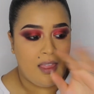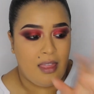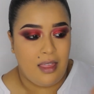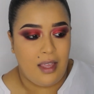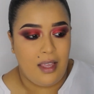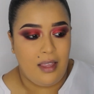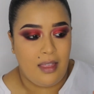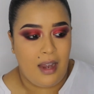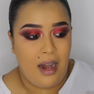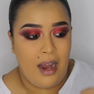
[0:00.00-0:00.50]

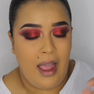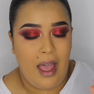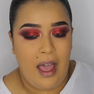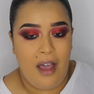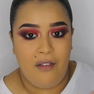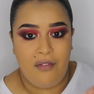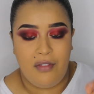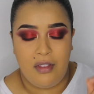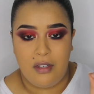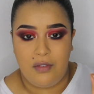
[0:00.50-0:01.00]
think that I
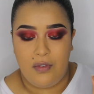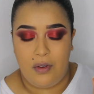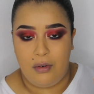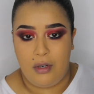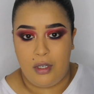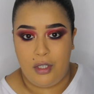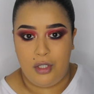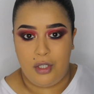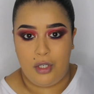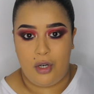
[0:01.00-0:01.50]
have this
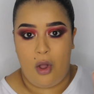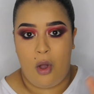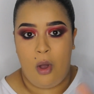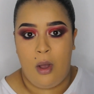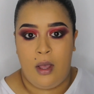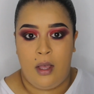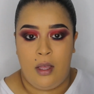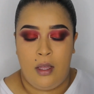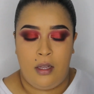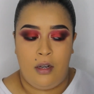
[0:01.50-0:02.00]
foundation
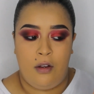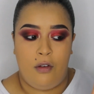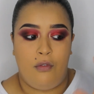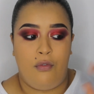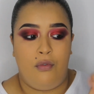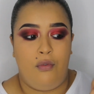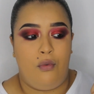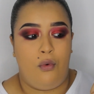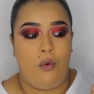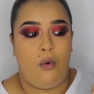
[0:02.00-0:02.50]
on
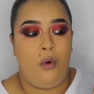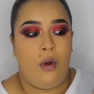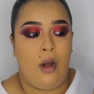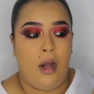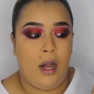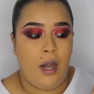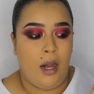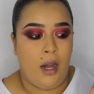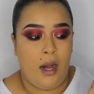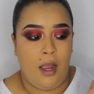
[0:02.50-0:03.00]

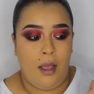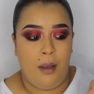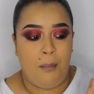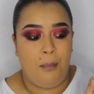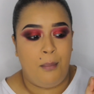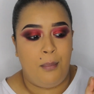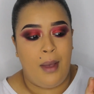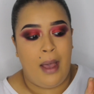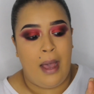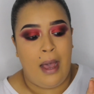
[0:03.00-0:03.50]
for
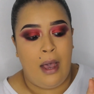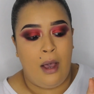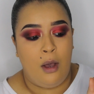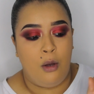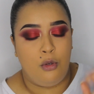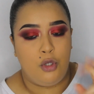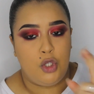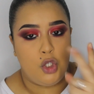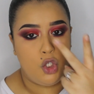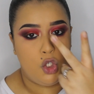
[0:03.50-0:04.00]

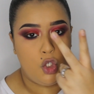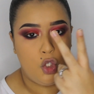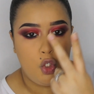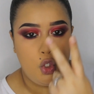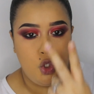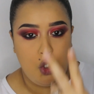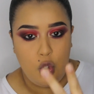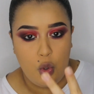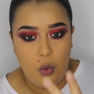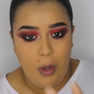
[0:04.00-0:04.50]
about
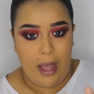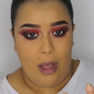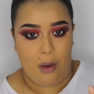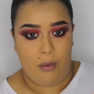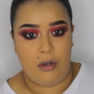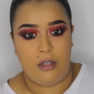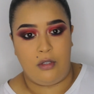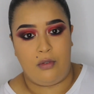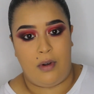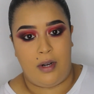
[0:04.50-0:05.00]
2
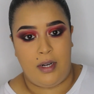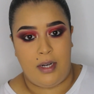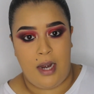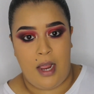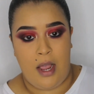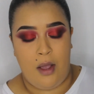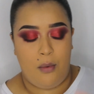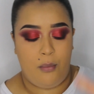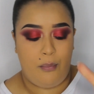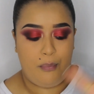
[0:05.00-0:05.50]
hours right
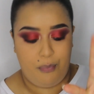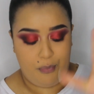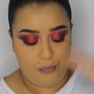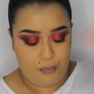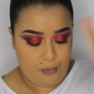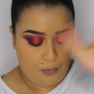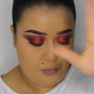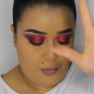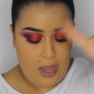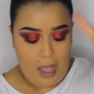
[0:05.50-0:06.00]
now.
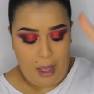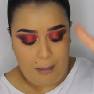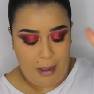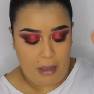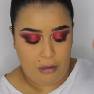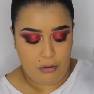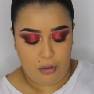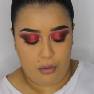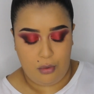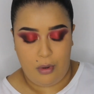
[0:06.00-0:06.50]

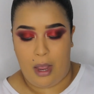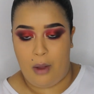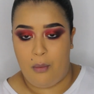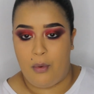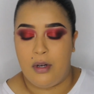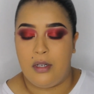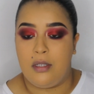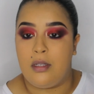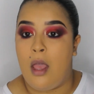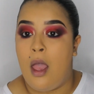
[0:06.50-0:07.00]
About 2
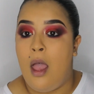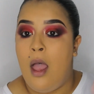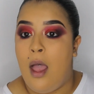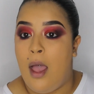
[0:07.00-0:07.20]
hours.